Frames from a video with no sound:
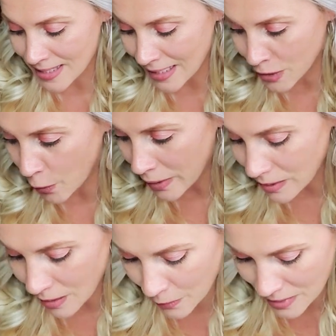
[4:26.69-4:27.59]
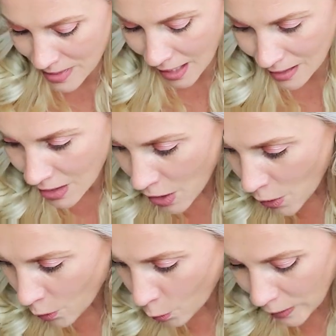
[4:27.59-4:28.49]
And going along with that,
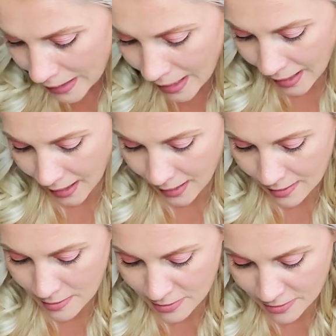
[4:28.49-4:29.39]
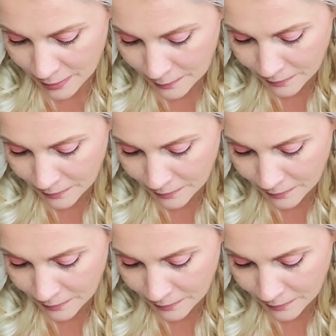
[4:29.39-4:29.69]
we have...